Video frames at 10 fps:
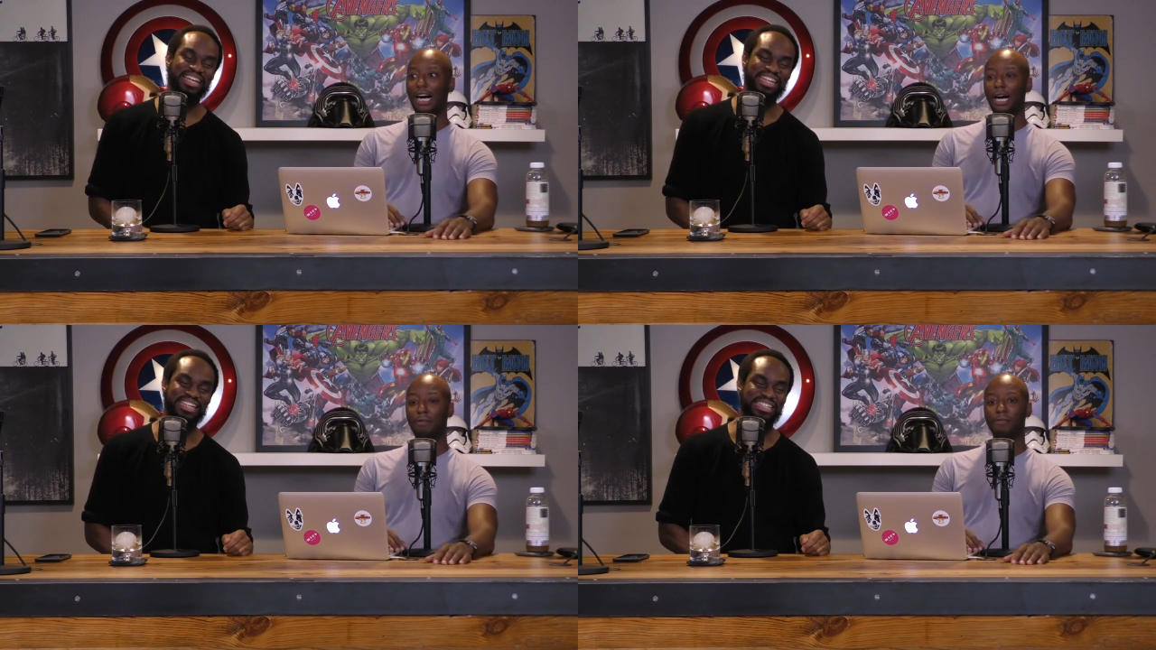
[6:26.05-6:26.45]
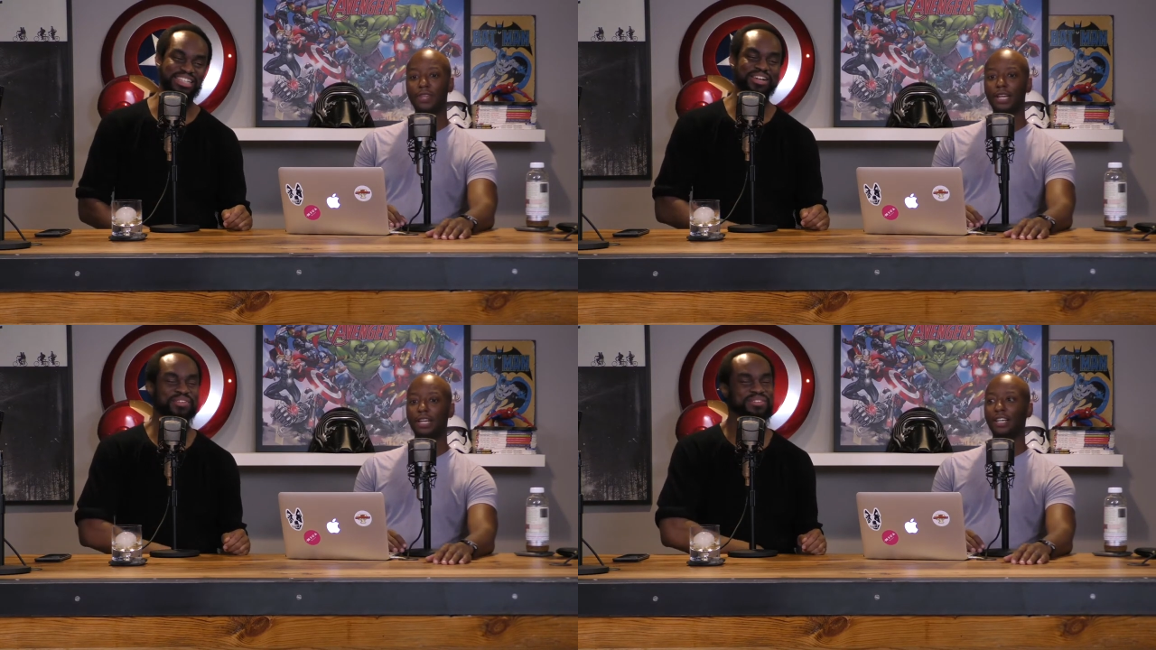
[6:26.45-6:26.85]
Speaker 1: Um,
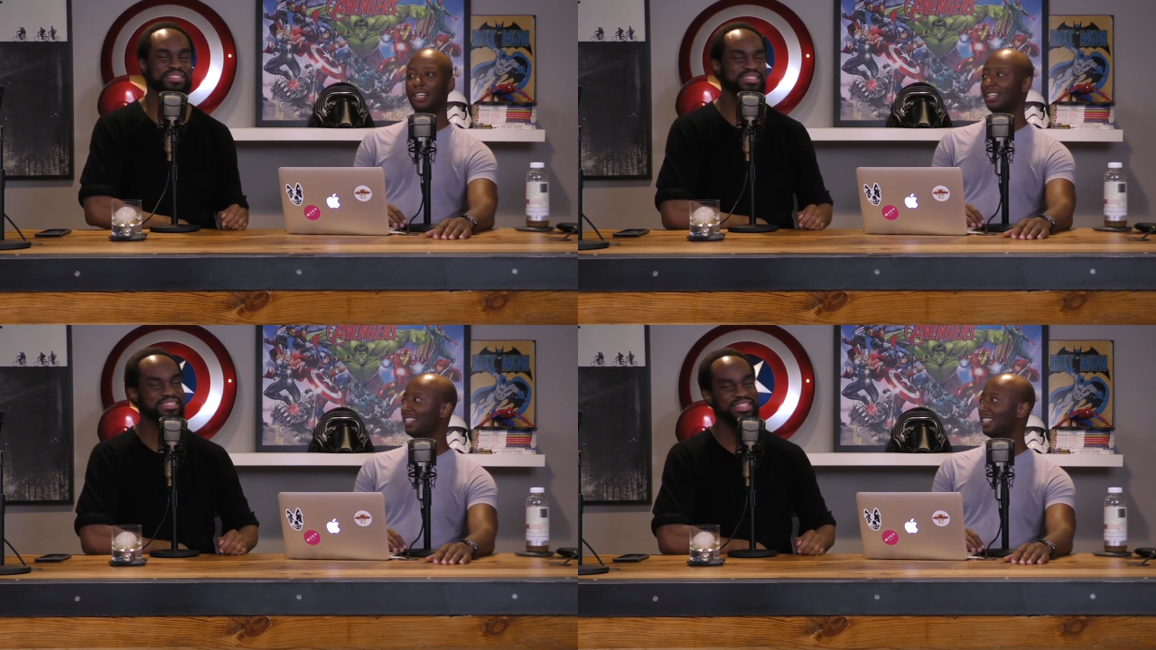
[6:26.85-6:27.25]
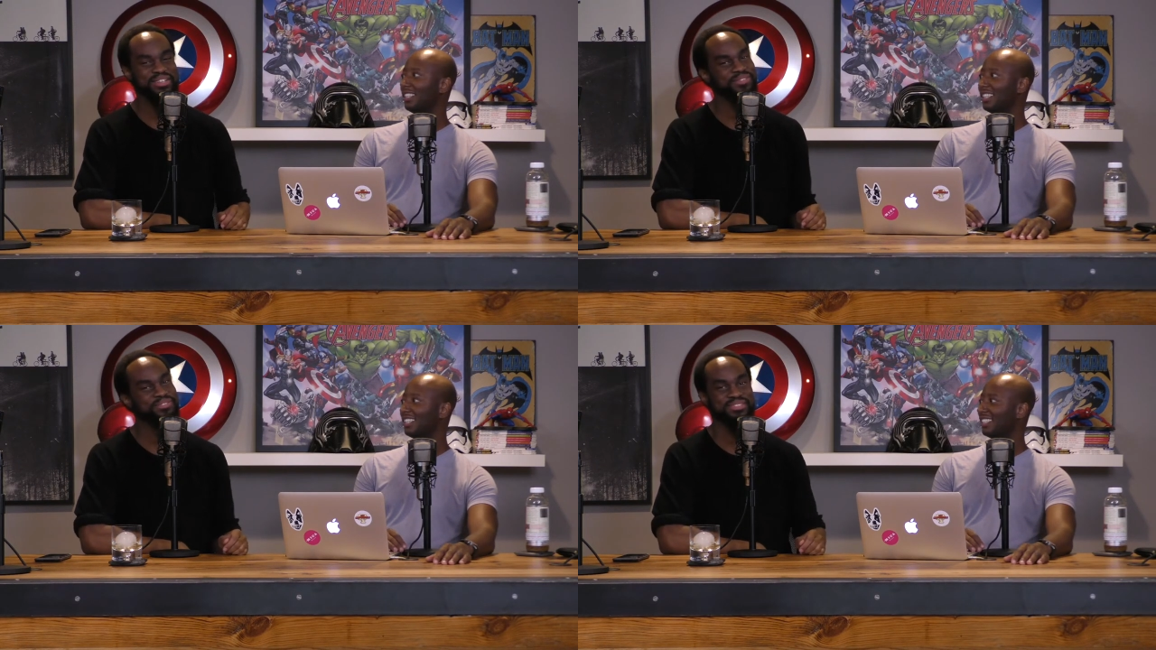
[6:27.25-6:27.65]
don't
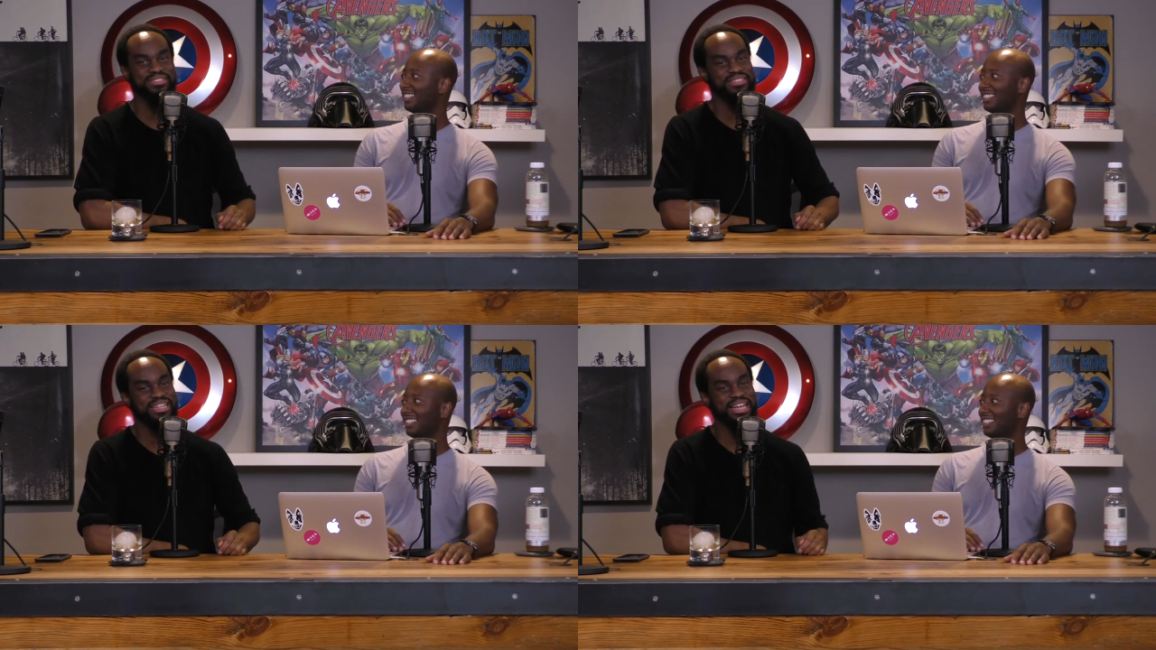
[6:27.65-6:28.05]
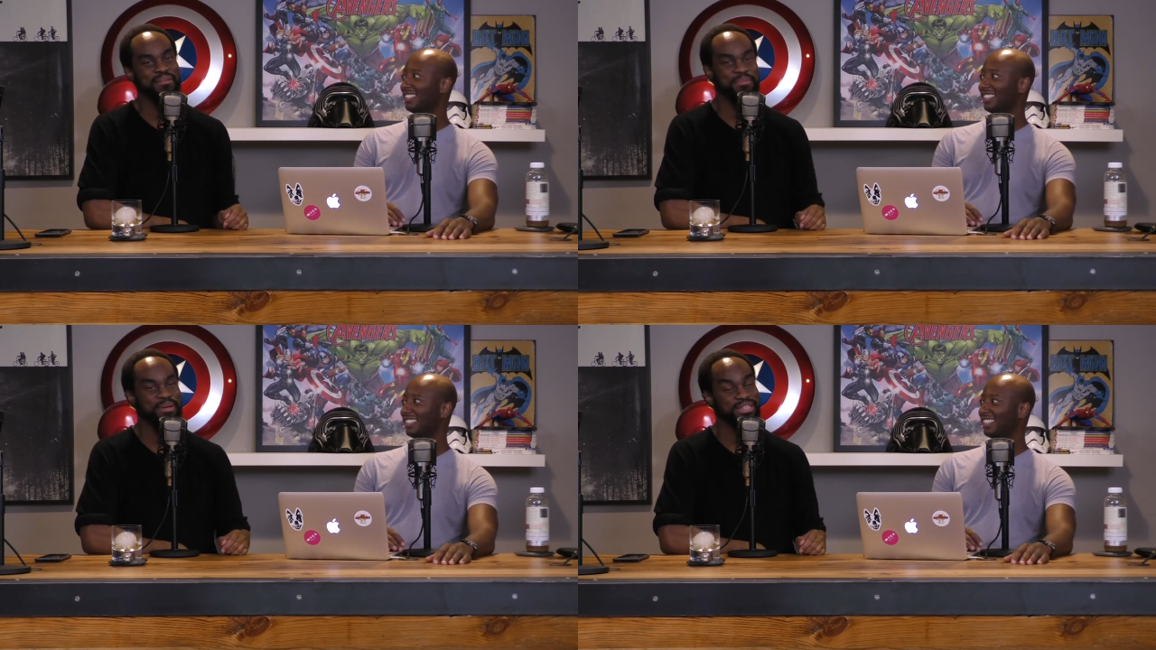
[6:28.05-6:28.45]
don't like
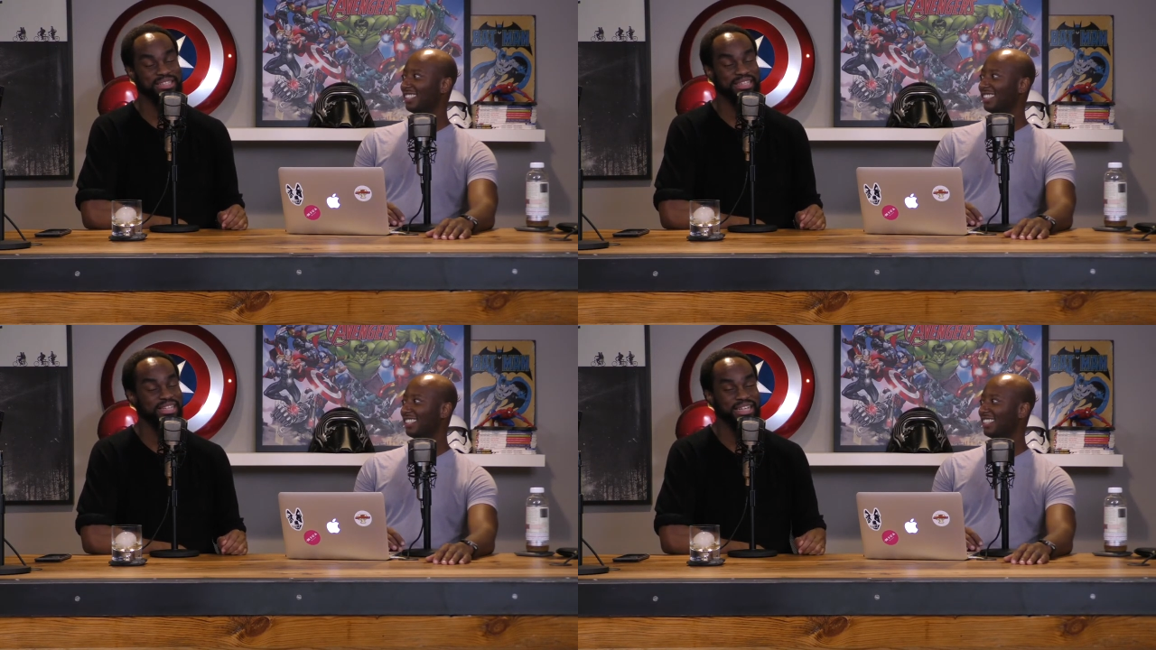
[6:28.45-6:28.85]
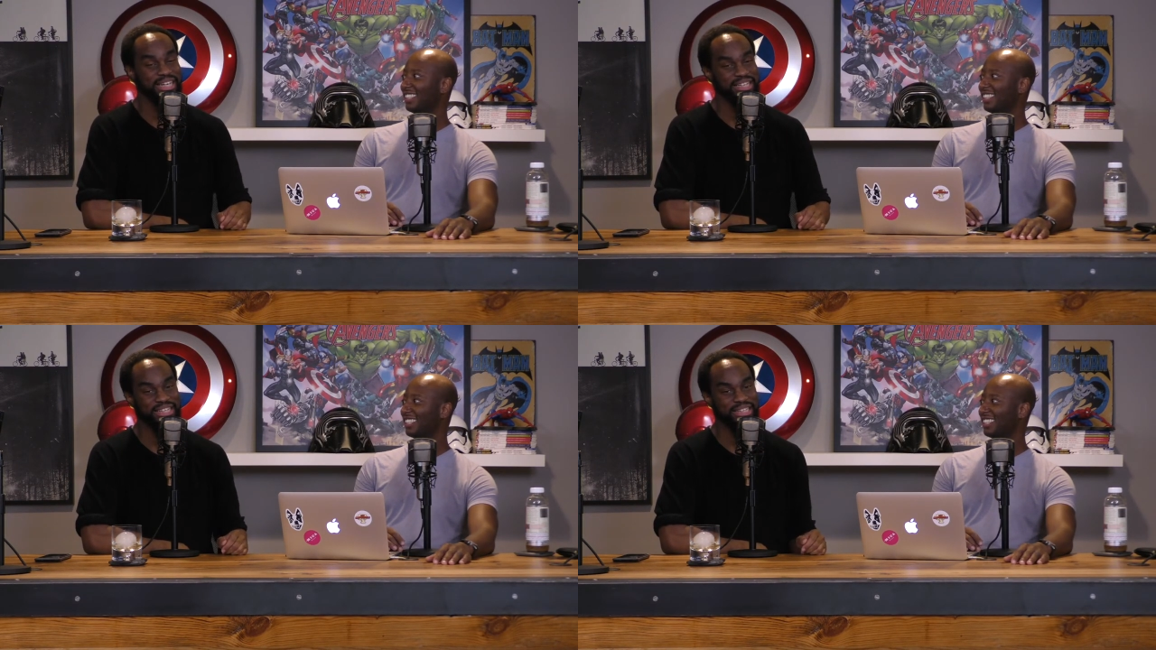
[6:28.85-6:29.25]
I'm about to tell you the
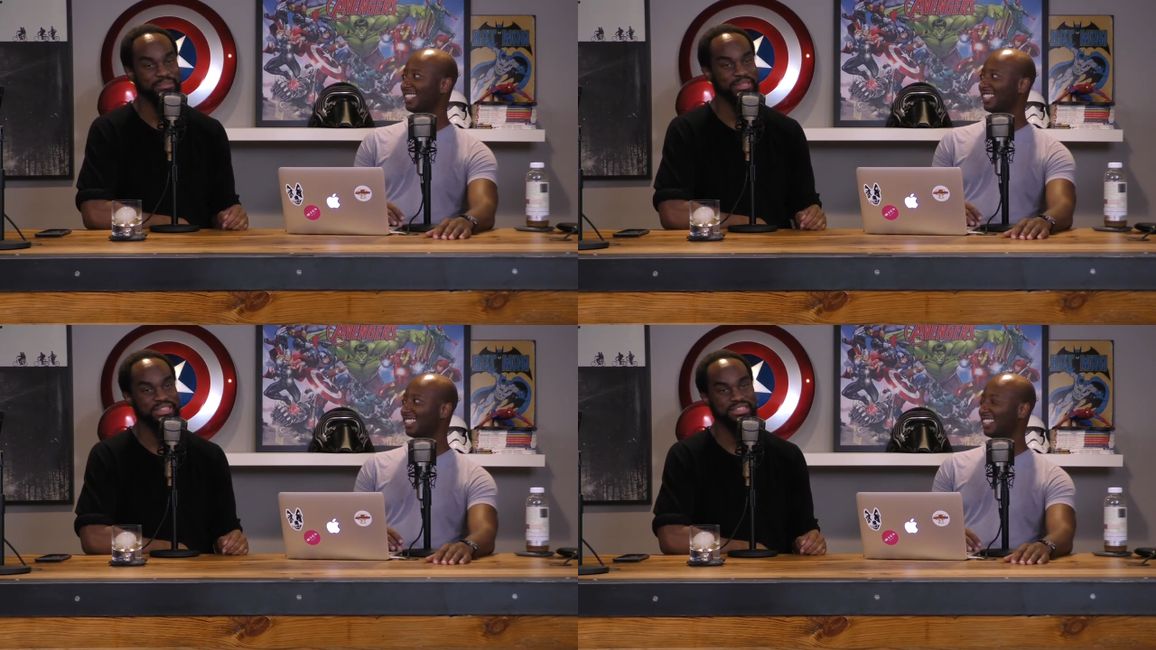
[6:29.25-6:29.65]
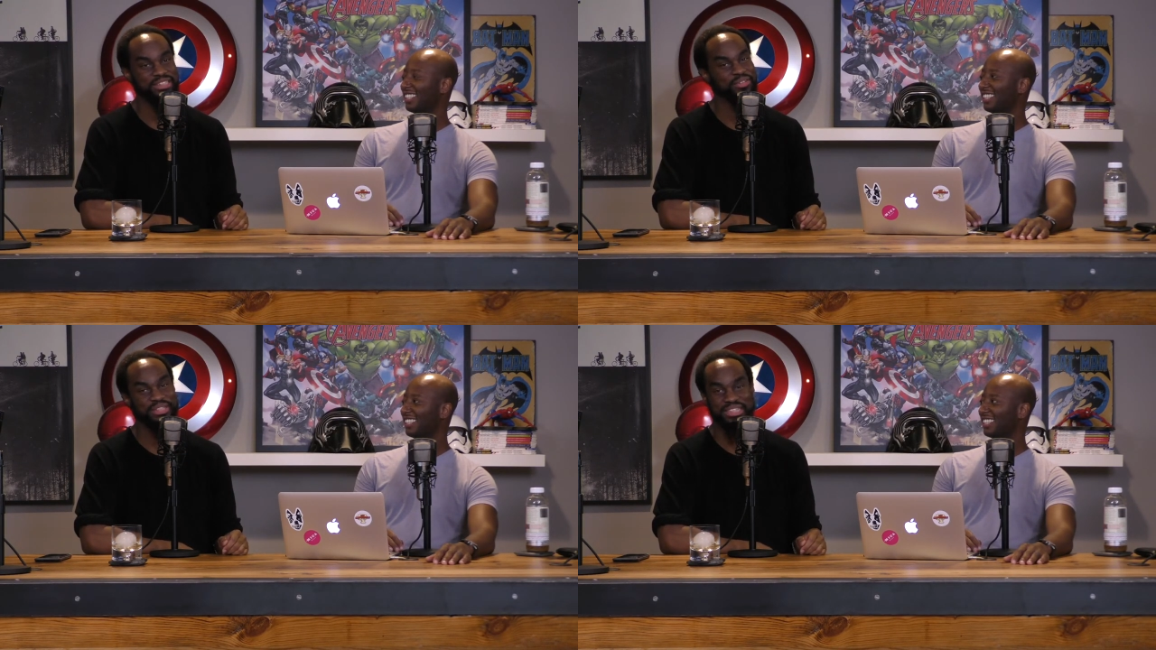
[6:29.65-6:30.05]
ending because you
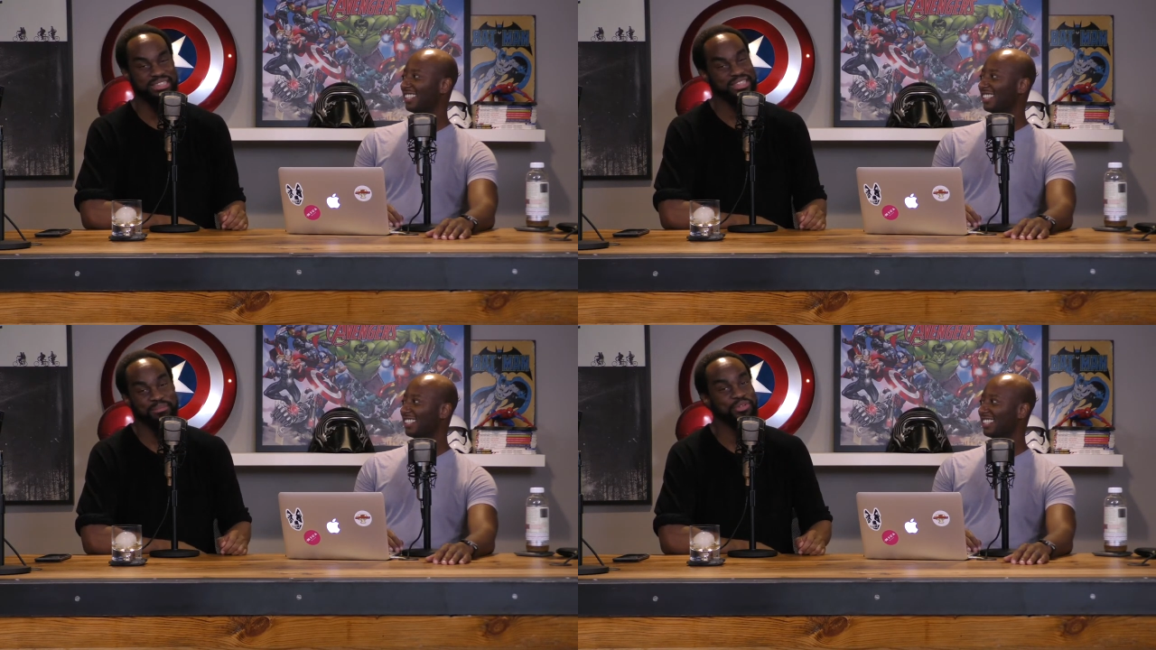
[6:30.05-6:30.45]
don't need to see the